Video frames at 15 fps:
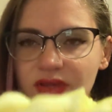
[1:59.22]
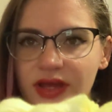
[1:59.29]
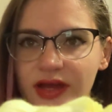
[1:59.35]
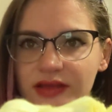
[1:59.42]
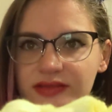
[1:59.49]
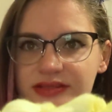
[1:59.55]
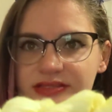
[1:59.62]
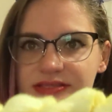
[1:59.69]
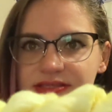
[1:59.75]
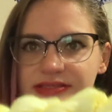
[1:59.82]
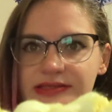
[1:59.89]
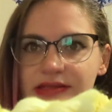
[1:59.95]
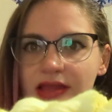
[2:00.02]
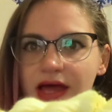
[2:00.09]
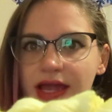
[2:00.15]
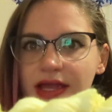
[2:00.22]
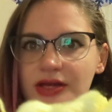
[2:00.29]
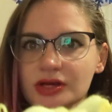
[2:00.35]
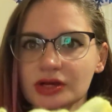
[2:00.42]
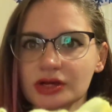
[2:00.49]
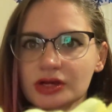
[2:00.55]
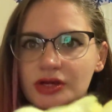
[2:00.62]
Yeah, this is
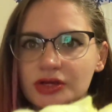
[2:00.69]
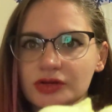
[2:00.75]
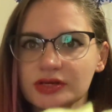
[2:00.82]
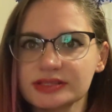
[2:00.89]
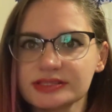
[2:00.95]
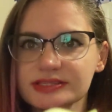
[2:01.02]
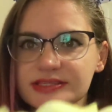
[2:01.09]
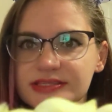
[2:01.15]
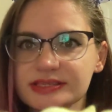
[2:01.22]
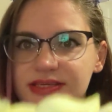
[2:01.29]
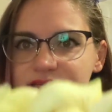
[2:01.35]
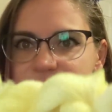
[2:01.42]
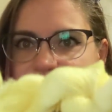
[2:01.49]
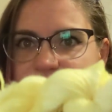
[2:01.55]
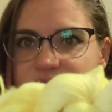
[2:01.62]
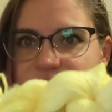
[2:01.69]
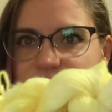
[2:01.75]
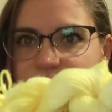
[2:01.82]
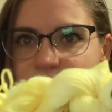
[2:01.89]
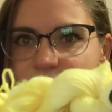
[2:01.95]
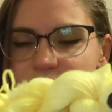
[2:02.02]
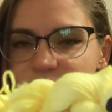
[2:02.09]
lighter. You can see
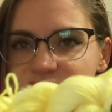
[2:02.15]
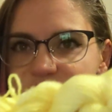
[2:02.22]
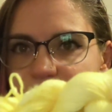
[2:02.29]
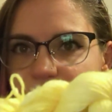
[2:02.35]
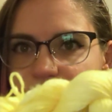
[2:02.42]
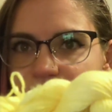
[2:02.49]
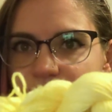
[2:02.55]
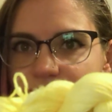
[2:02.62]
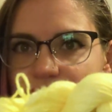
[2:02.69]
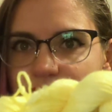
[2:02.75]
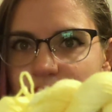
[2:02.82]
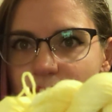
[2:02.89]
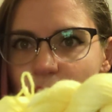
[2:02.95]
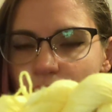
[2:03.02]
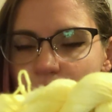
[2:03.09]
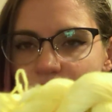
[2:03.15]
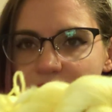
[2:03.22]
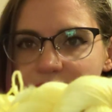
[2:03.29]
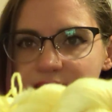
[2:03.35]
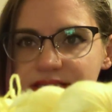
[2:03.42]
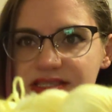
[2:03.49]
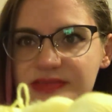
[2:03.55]
some, some more
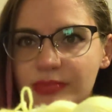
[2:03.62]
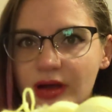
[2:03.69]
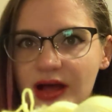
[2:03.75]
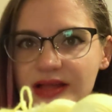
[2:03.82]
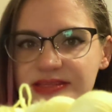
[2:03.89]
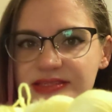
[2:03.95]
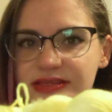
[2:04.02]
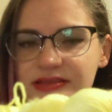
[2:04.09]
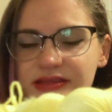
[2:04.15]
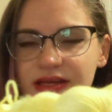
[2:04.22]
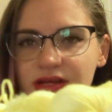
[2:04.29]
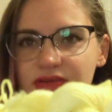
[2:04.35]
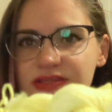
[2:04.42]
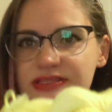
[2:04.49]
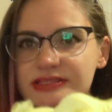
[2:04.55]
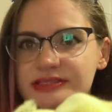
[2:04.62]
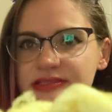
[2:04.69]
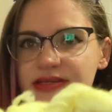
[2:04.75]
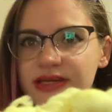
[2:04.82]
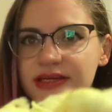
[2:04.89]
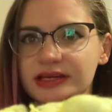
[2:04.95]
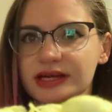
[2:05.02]
light spots in there. This
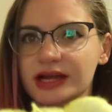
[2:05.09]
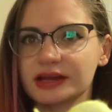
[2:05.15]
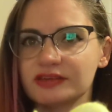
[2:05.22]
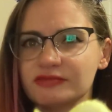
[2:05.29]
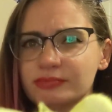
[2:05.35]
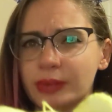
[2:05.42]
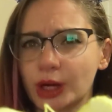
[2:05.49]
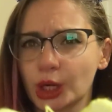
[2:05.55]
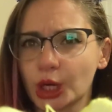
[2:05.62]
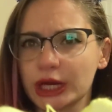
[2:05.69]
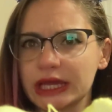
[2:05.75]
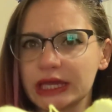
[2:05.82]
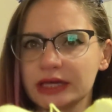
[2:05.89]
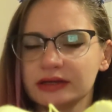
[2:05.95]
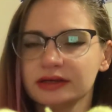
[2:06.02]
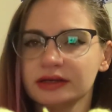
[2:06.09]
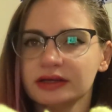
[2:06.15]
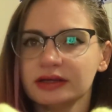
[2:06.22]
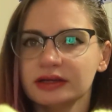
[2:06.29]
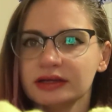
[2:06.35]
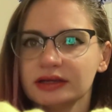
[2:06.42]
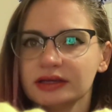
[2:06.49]
is like kind of buttery,
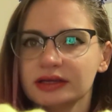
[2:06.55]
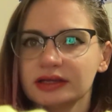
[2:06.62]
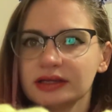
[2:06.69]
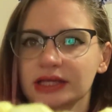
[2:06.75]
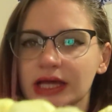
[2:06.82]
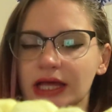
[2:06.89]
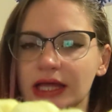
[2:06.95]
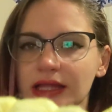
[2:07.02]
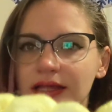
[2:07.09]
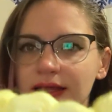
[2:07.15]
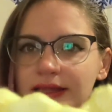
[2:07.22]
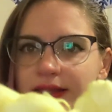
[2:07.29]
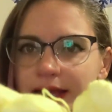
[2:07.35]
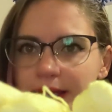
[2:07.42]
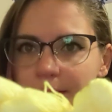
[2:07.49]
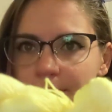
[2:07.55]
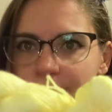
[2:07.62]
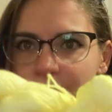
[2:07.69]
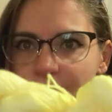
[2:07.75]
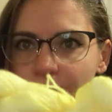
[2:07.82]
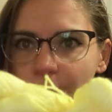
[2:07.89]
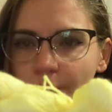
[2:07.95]
uh, a light
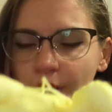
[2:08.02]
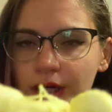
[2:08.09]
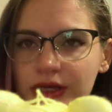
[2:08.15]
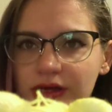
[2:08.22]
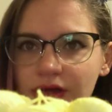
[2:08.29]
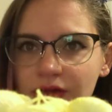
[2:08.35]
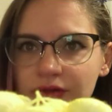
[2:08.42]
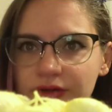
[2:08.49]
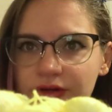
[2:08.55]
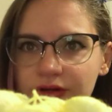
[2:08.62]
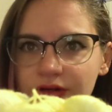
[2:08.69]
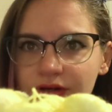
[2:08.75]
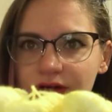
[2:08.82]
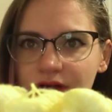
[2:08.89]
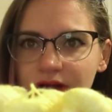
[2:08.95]
butter color.